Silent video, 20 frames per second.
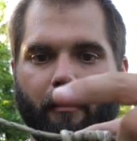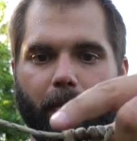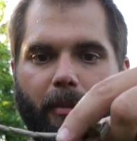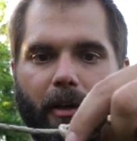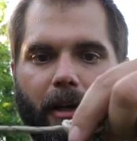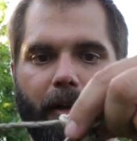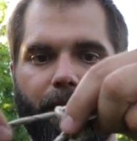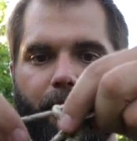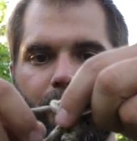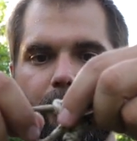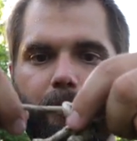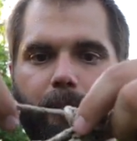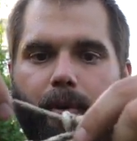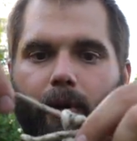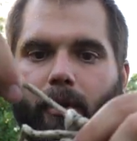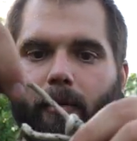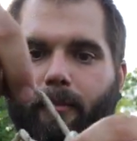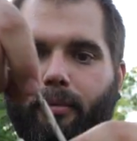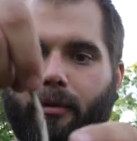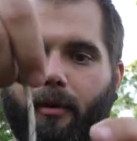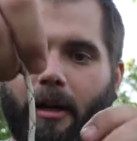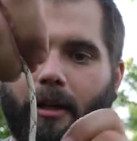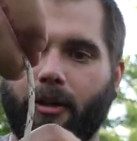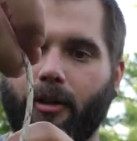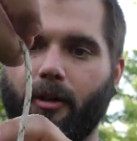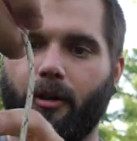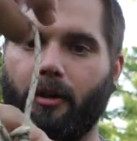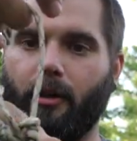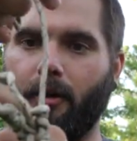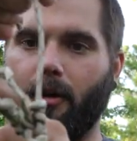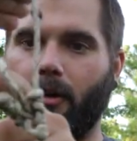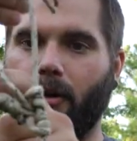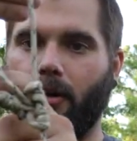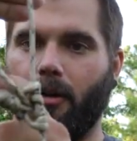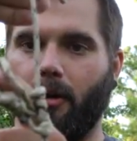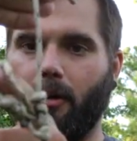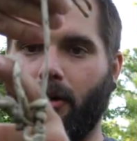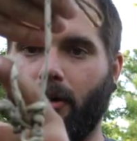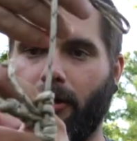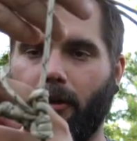But if you put pressure
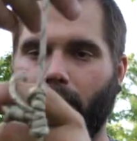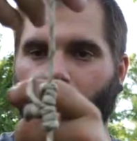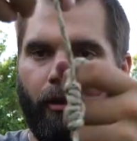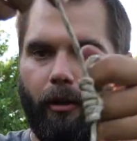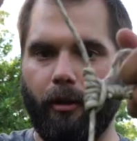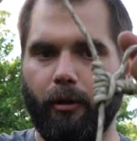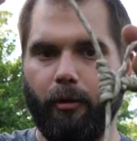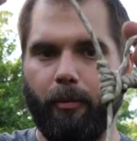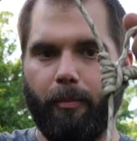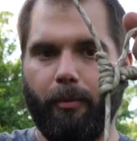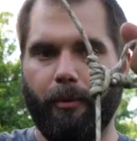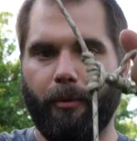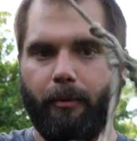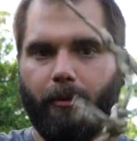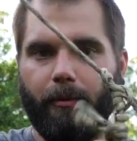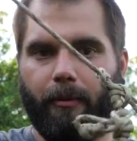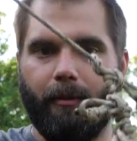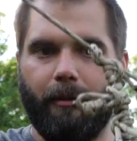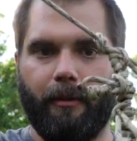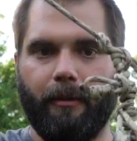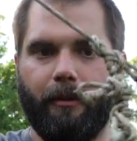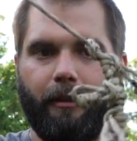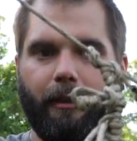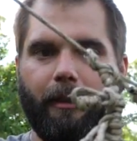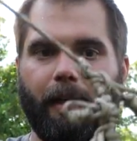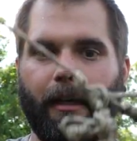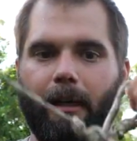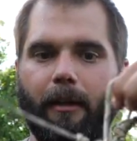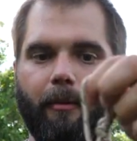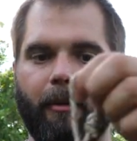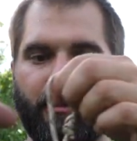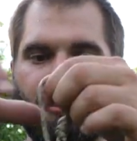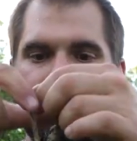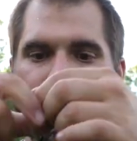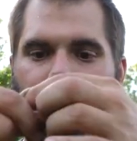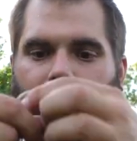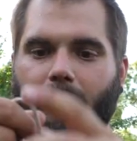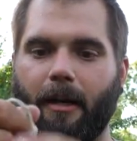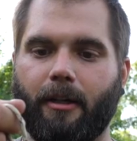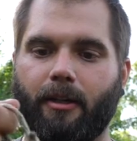on the loop in any which
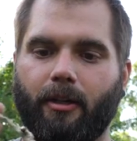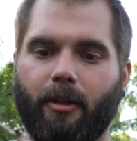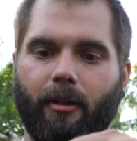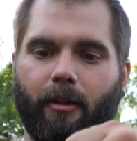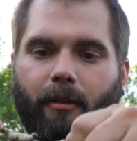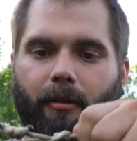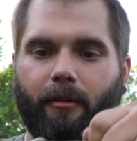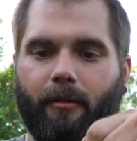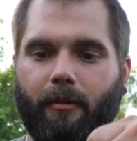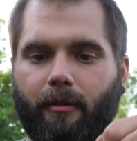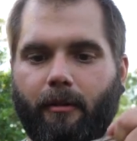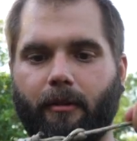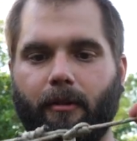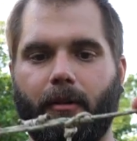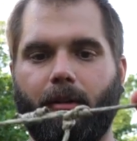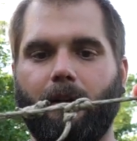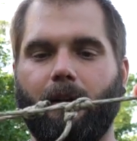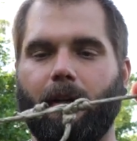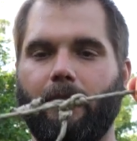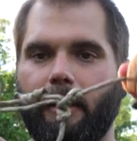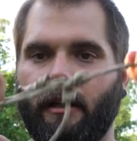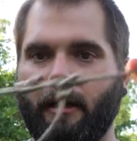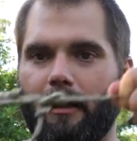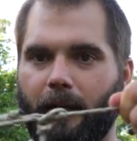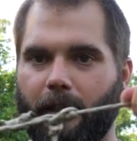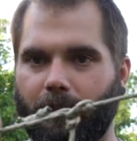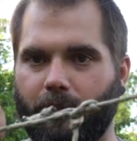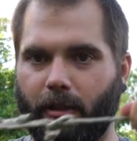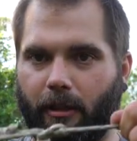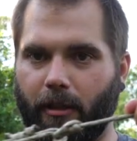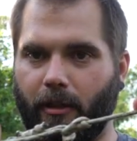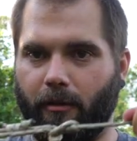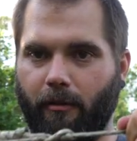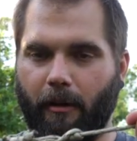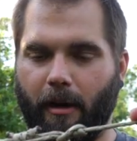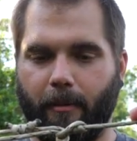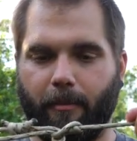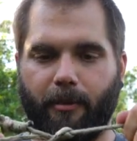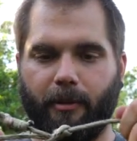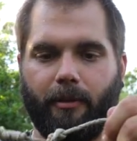direction, it actually
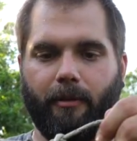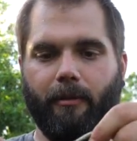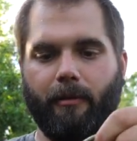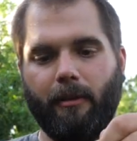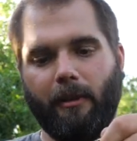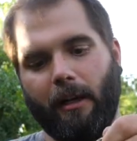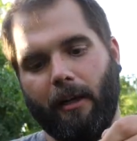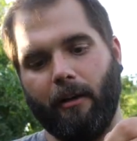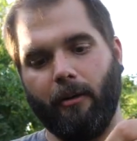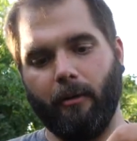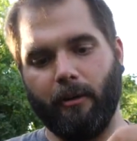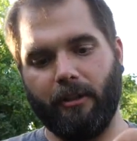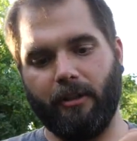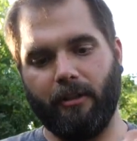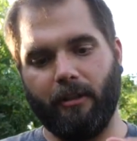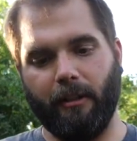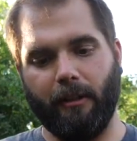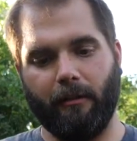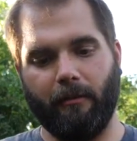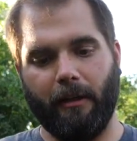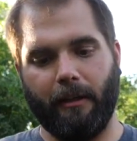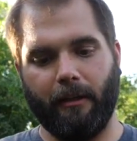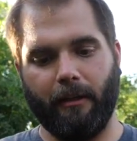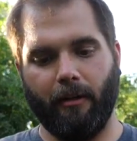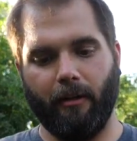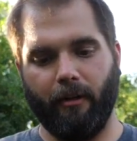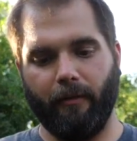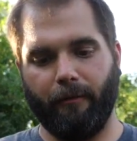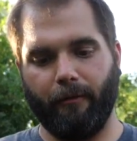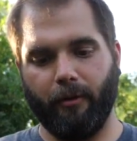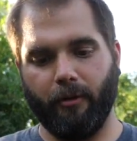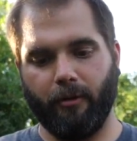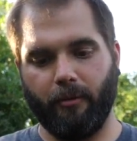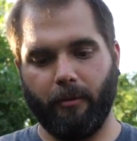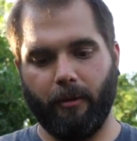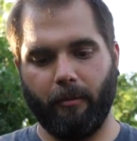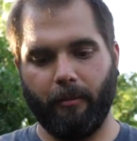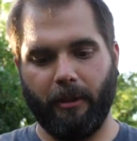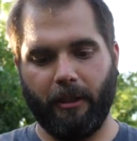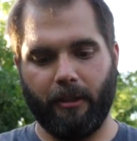grips. I know it slid right there on the first
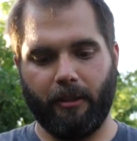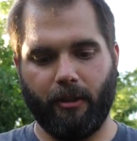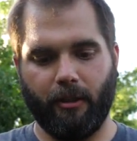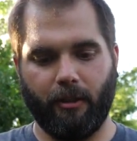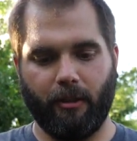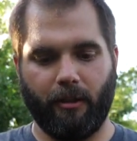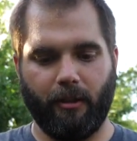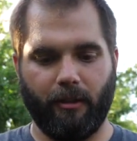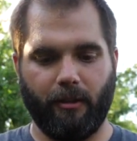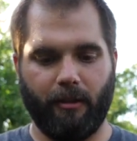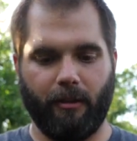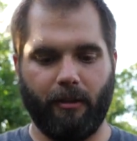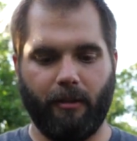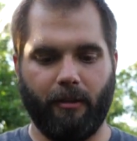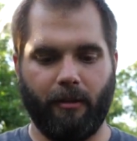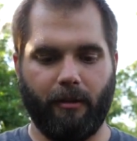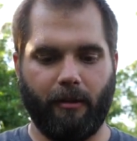one, but that's just because